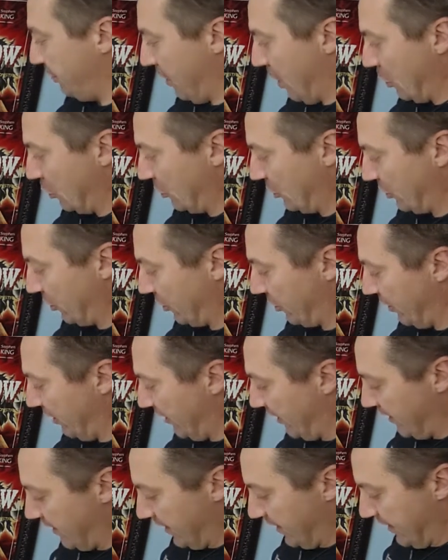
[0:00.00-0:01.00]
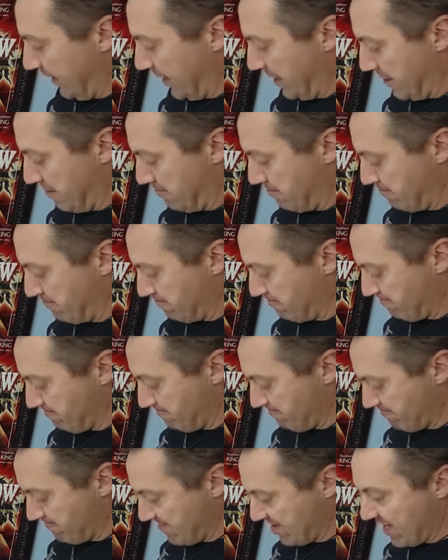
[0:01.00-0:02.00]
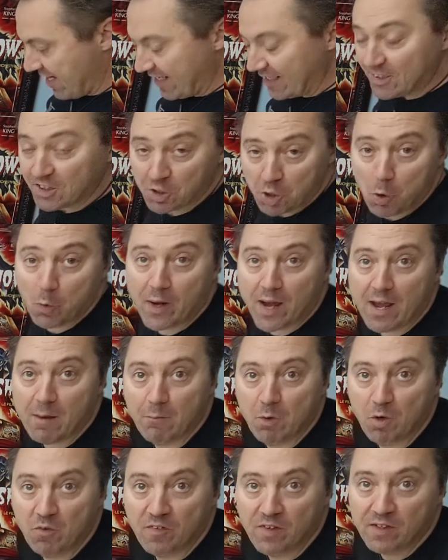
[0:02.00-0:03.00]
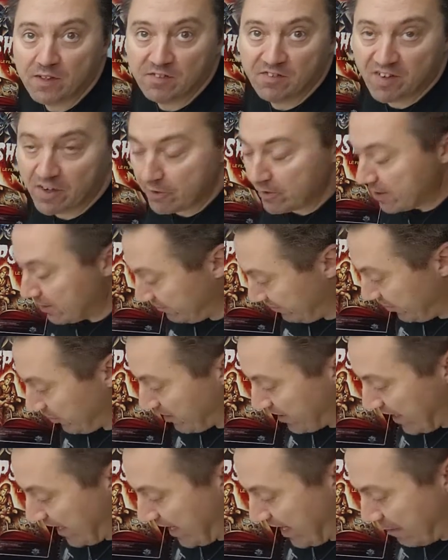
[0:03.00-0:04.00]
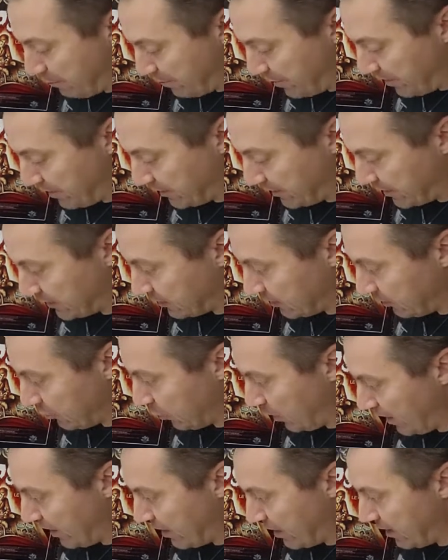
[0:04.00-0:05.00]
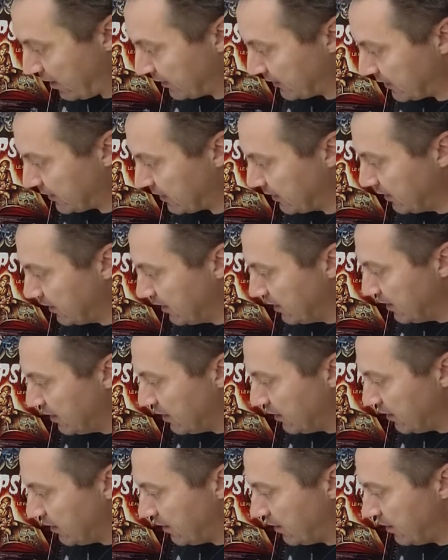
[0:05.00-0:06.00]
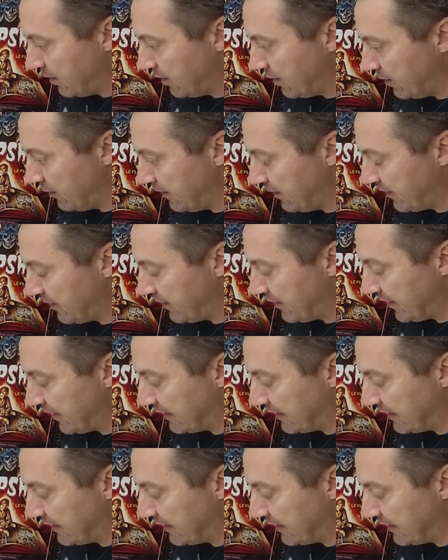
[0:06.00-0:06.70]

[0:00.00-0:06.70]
the poster. And it's an okay movie. It's very, very campies and whatnot. This is